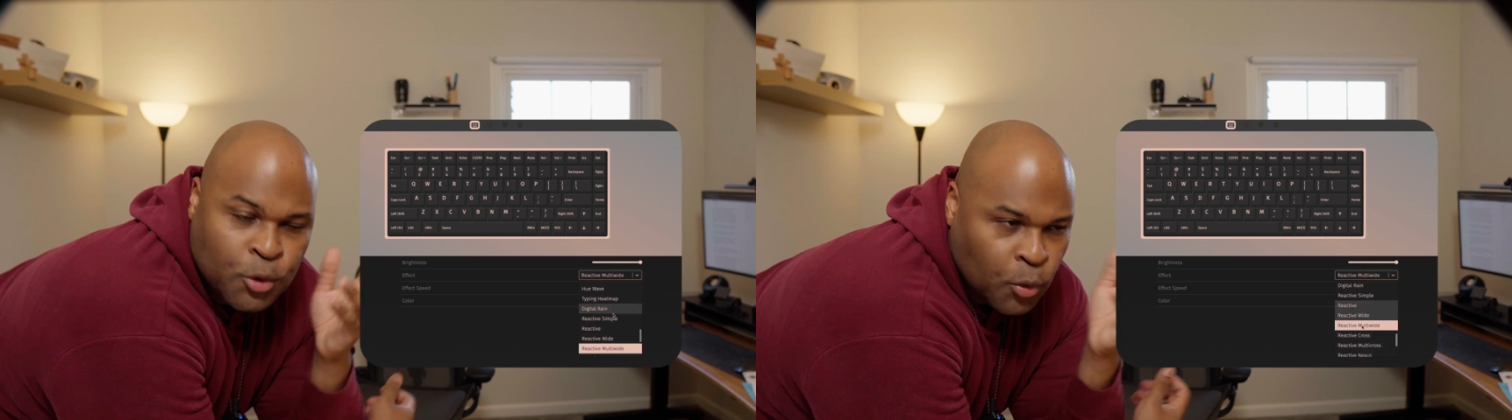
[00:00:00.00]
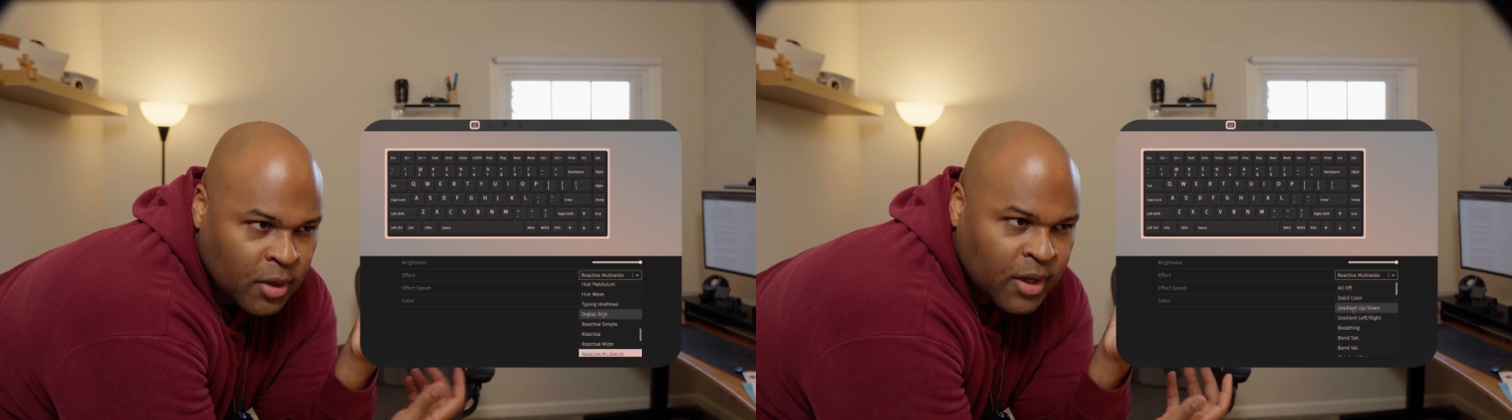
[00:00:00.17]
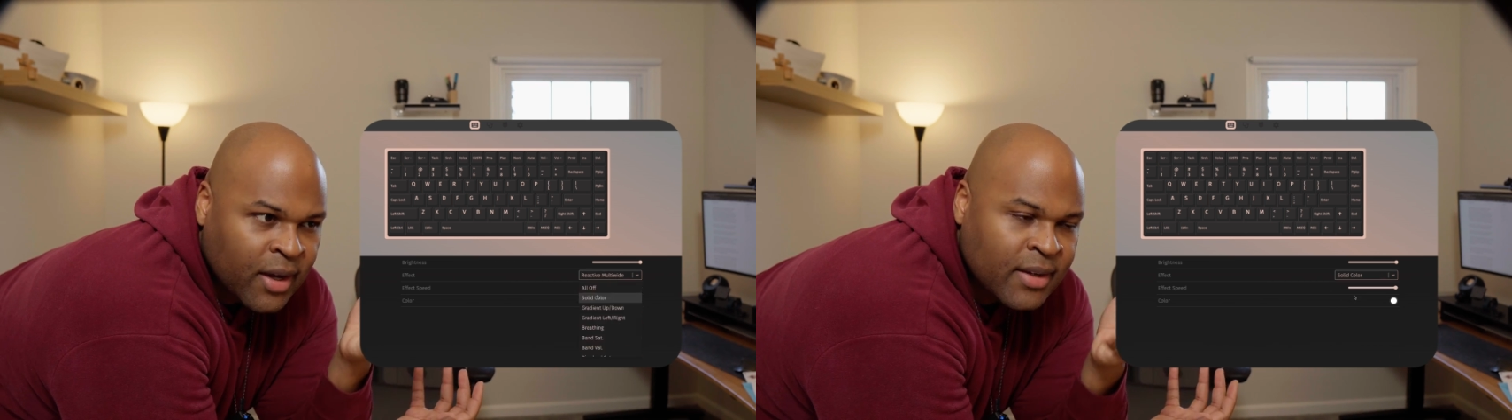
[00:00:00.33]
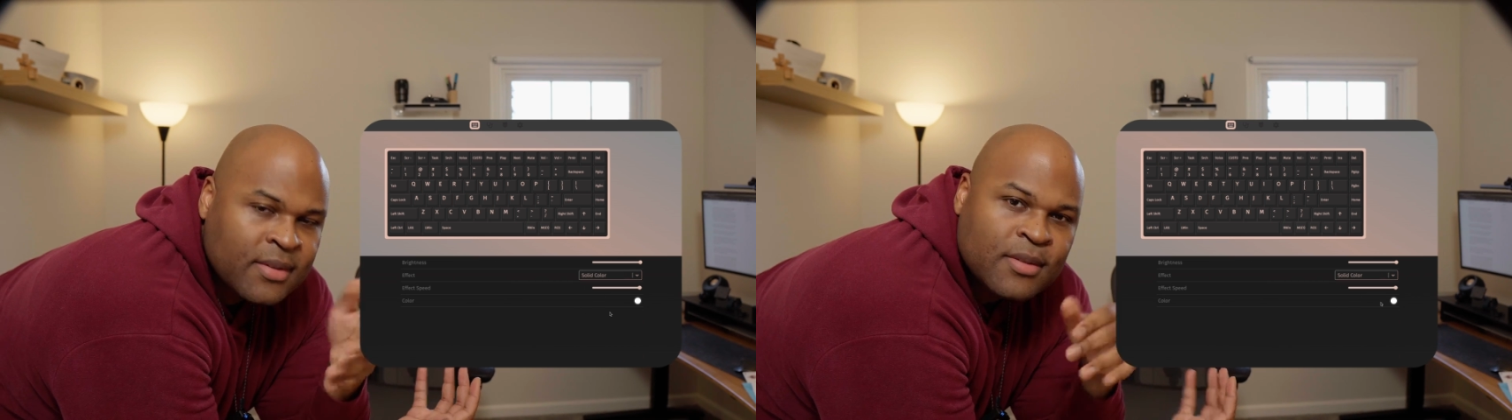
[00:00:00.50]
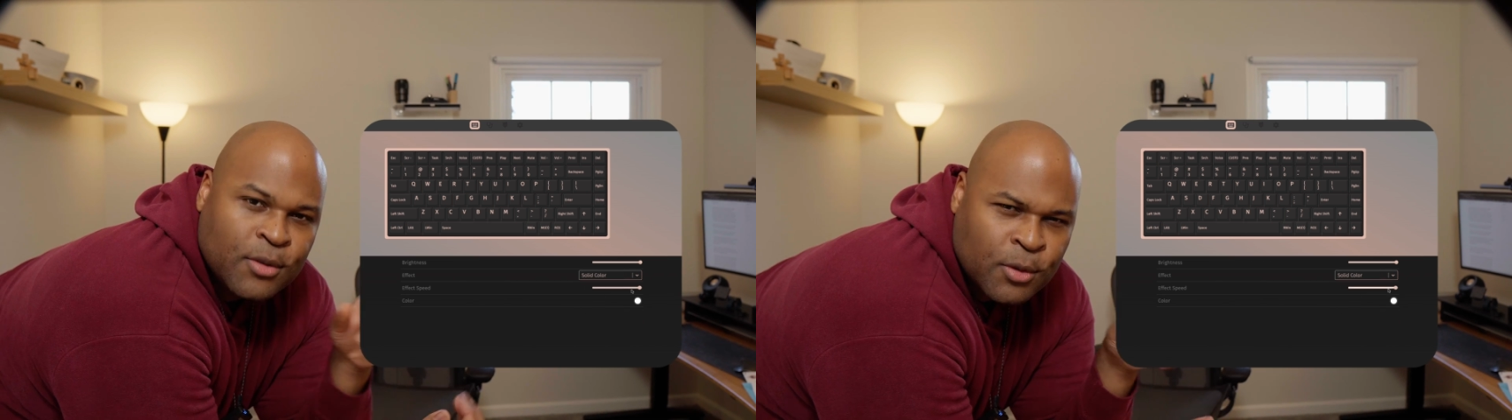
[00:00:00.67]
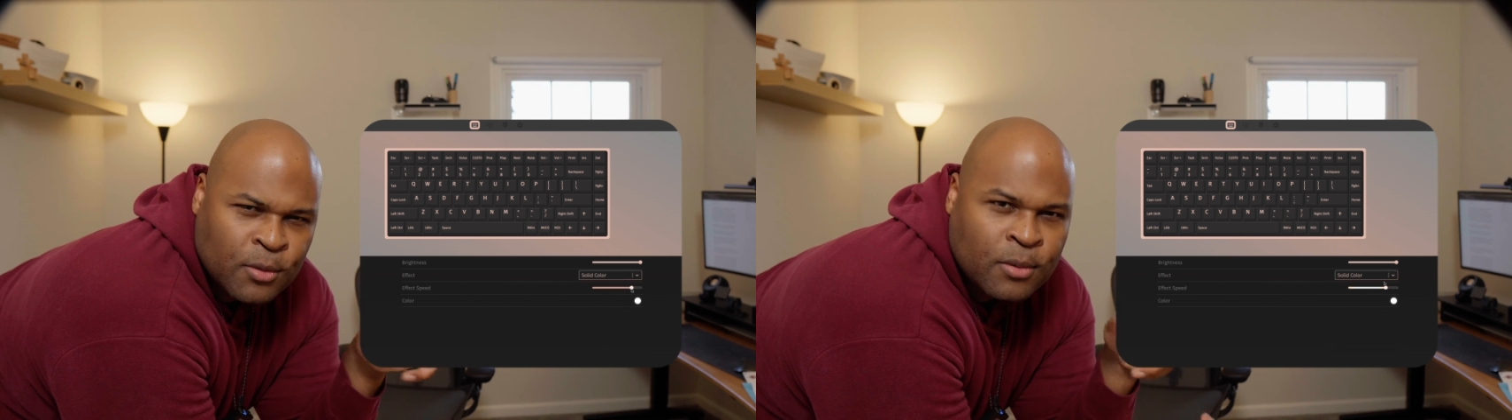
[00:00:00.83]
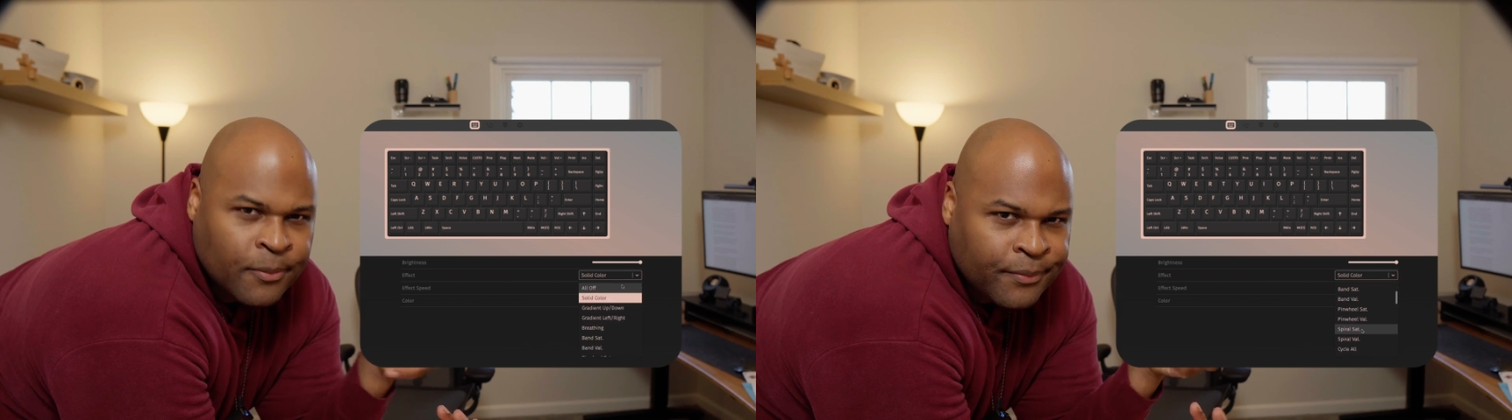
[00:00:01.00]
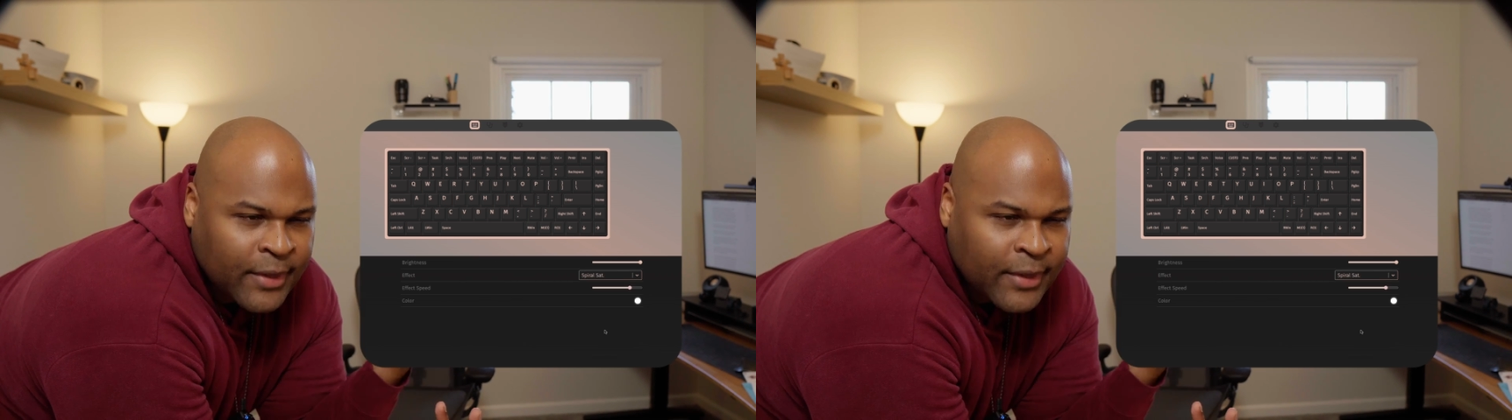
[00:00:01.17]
shortcuts to